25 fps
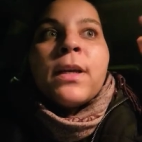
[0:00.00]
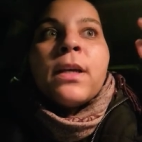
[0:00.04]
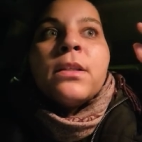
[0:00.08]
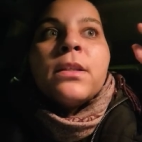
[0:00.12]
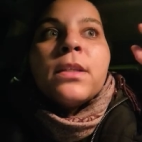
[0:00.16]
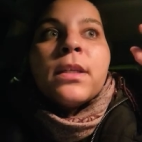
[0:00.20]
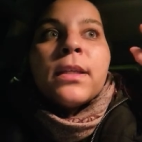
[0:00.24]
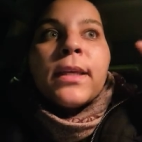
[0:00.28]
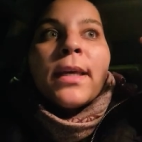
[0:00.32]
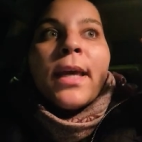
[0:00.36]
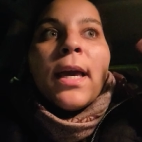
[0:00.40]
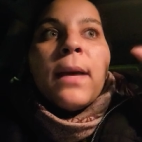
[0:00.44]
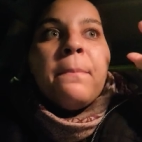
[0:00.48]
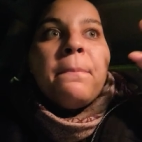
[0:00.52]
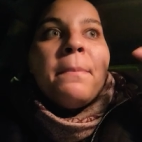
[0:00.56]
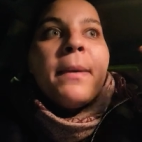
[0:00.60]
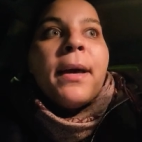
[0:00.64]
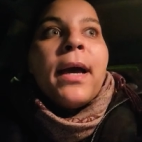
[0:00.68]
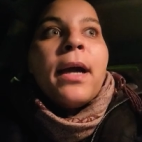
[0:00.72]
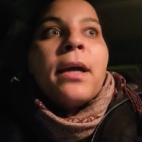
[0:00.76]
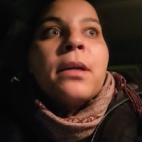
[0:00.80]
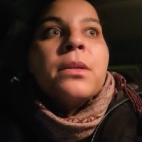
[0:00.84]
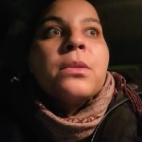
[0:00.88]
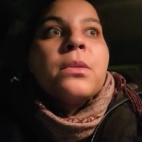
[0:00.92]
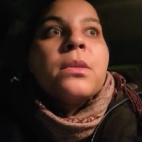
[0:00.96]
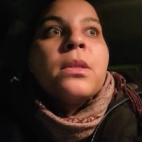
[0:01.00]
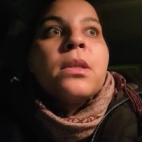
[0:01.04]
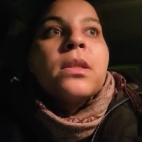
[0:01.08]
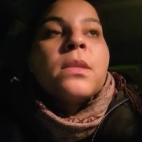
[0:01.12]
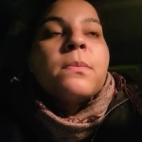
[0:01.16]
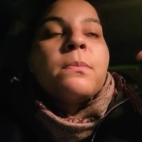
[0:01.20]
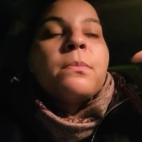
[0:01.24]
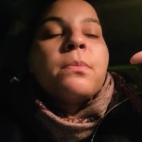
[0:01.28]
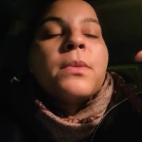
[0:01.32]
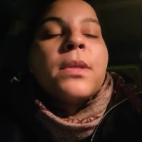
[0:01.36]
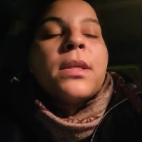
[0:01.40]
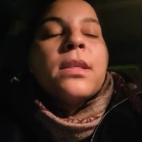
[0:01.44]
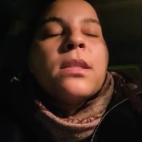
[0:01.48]
to get back to this
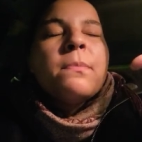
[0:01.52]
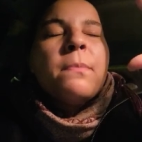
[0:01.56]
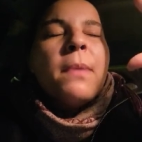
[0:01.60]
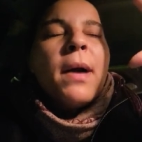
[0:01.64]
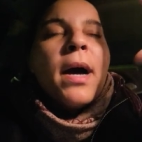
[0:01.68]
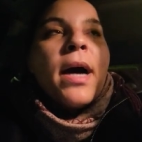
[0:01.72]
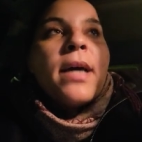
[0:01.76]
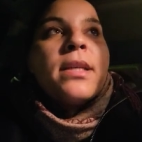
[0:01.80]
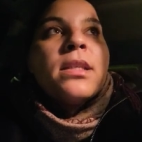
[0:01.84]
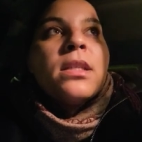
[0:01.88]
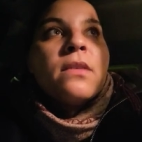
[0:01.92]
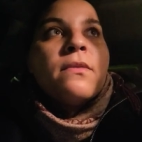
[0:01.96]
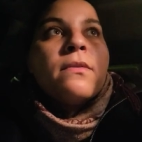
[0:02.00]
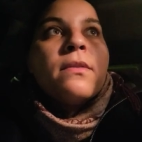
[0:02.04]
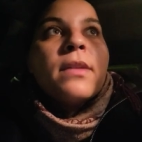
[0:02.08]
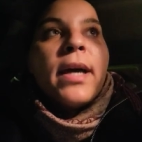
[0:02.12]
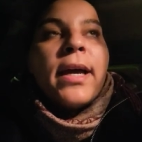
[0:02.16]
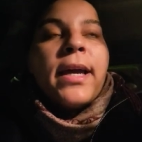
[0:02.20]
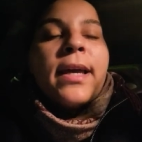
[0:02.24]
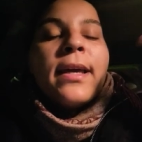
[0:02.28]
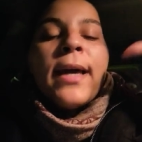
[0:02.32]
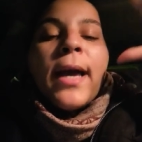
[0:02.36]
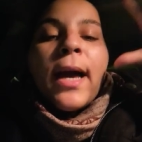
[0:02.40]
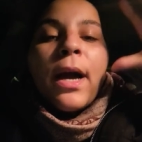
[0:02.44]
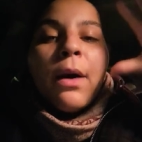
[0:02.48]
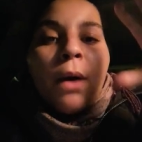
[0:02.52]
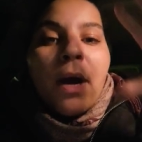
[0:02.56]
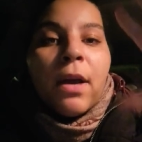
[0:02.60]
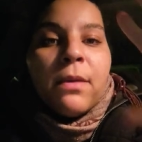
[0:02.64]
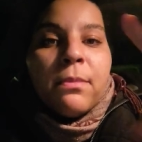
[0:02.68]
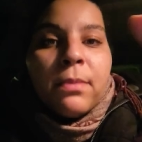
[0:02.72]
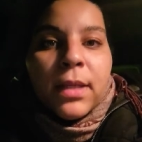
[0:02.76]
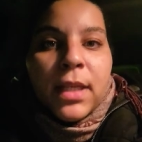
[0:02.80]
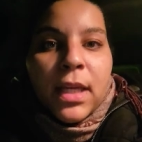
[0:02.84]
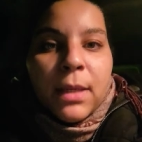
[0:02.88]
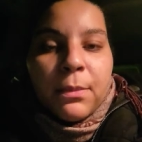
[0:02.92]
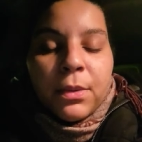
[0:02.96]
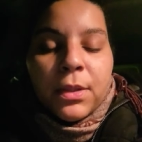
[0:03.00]
this positive light, how I've
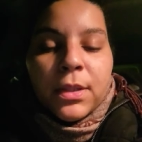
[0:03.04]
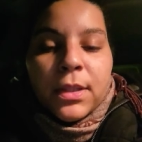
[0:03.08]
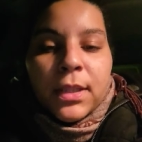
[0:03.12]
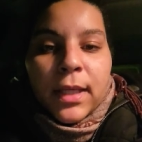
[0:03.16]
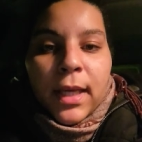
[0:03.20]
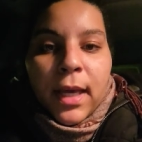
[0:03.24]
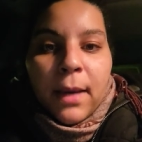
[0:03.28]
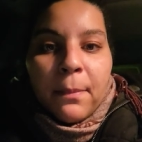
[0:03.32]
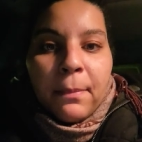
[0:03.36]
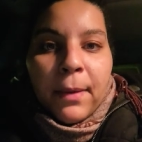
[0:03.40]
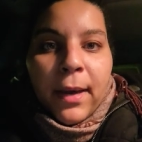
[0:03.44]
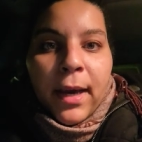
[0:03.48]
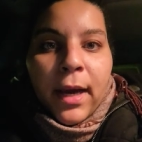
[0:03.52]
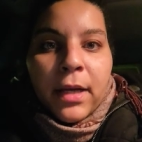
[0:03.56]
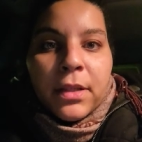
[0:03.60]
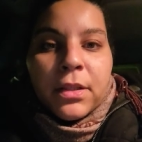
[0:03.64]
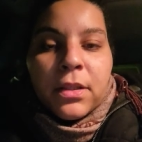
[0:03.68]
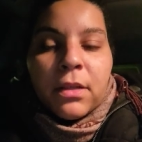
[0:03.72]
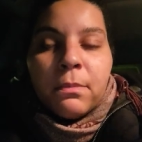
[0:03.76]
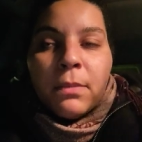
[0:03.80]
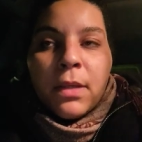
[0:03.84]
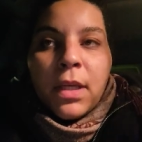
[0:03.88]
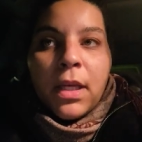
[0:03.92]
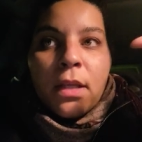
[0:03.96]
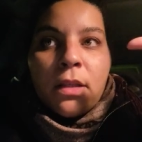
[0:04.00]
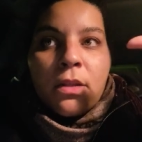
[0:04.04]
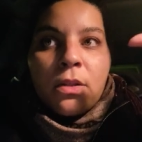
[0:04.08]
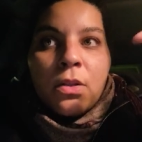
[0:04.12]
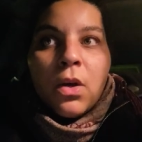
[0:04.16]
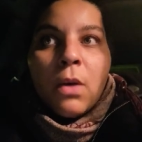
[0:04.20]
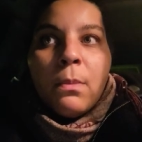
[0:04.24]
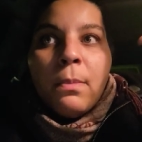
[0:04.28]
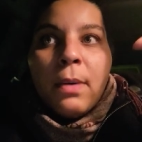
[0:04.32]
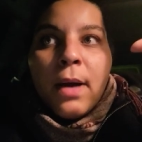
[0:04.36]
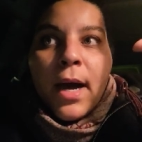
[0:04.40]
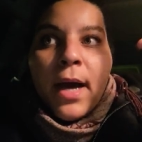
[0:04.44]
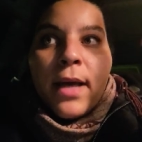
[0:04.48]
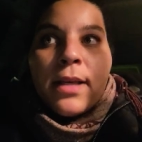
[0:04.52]
been able to get back to being so
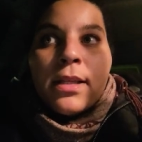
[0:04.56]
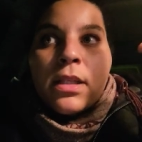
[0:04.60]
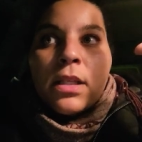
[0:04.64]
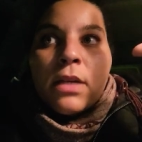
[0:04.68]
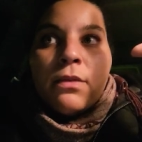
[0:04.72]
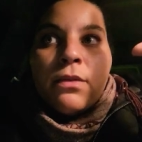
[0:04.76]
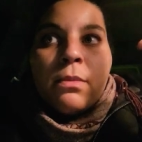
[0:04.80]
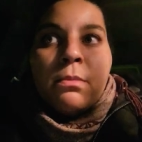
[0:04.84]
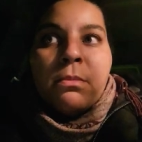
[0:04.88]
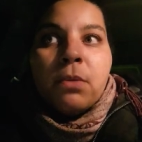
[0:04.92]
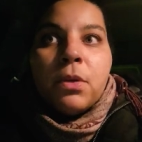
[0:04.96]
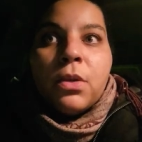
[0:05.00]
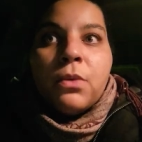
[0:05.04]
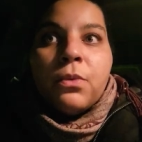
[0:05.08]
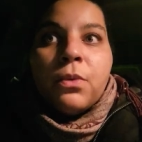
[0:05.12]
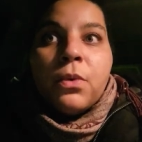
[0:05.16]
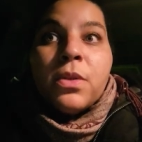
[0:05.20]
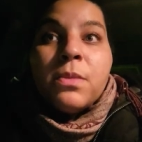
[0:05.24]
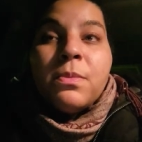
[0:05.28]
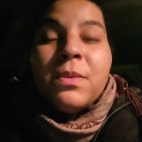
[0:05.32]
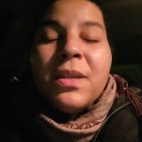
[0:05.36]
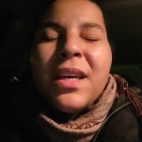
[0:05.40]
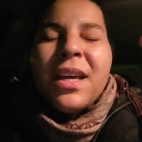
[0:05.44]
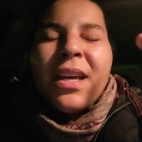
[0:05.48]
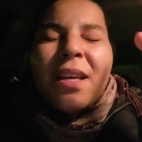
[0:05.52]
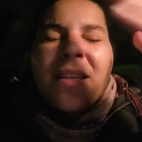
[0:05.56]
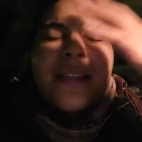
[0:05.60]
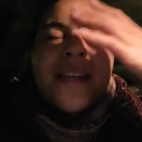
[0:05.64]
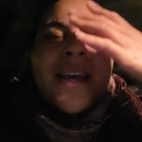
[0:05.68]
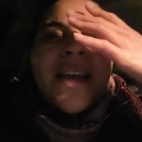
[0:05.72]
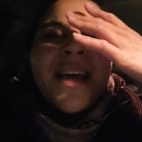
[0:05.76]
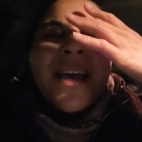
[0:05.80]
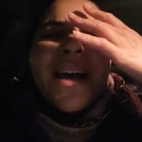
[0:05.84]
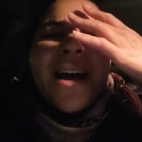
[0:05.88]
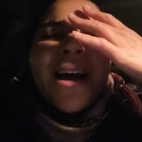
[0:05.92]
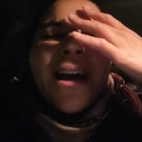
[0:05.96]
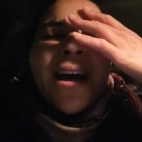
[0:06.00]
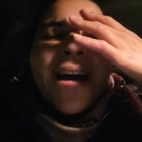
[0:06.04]
positive and beautiful is because
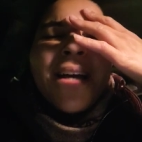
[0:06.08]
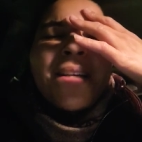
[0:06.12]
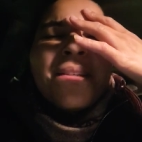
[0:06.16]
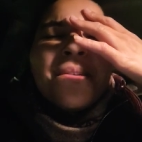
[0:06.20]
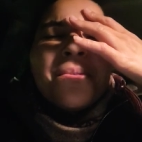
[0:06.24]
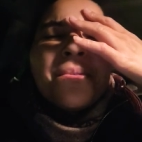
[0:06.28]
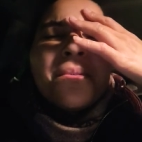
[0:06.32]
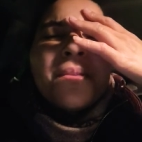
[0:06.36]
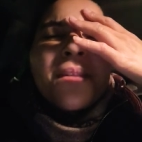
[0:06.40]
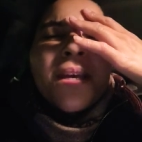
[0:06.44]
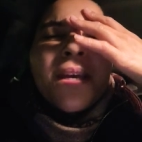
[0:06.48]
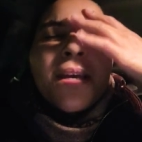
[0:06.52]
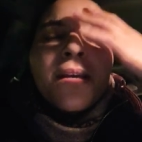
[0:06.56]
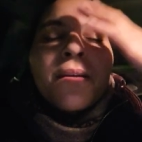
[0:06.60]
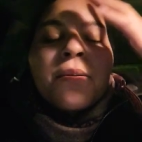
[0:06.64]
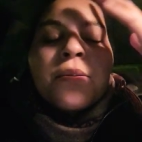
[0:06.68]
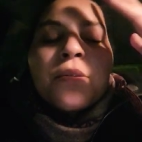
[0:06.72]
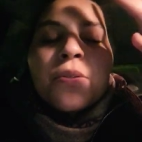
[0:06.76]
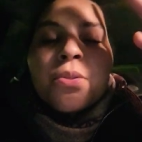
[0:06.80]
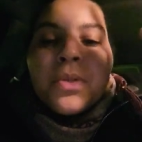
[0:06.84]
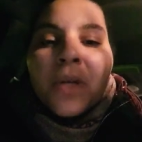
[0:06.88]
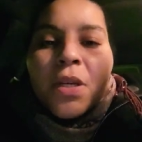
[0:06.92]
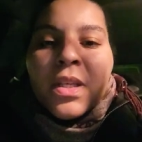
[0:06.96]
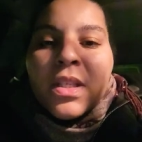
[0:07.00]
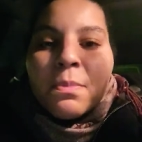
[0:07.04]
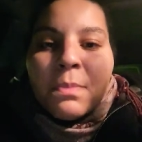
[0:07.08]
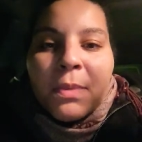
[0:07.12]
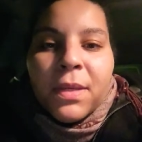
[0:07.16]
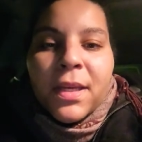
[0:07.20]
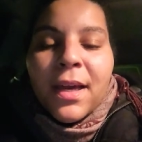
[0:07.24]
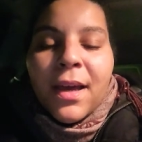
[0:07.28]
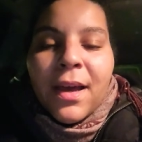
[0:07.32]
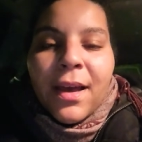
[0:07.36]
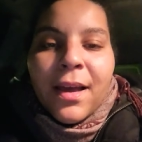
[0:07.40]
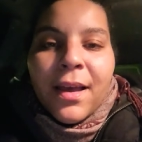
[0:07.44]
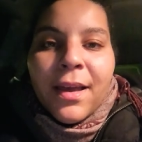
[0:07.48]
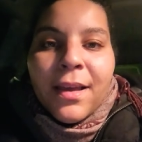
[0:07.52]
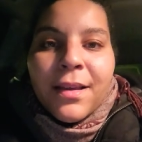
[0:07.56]
I do things just
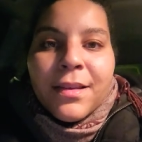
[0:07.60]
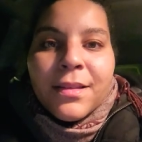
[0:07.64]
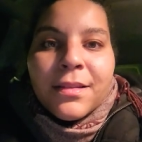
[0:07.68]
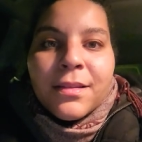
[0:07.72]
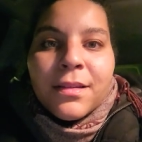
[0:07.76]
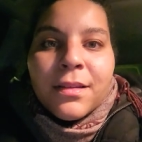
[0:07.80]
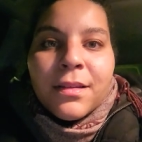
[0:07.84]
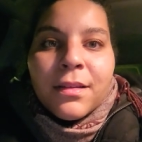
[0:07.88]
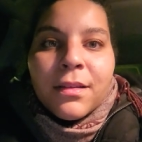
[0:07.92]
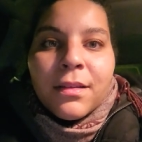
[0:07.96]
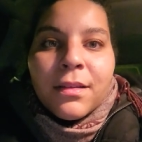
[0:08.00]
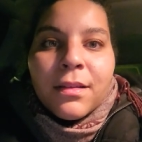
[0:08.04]
because,